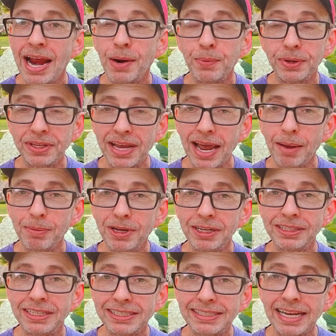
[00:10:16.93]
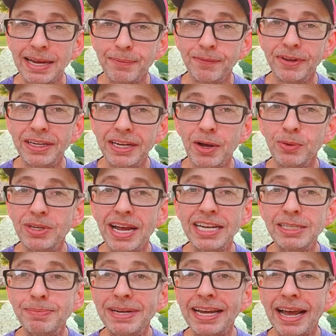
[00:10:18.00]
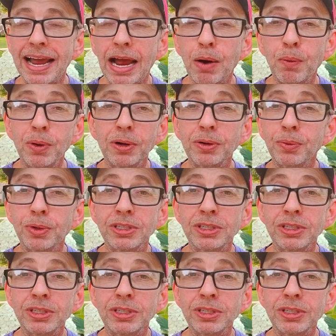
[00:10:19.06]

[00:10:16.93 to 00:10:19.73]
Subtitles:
And with CapCut, the same video takes me an hour,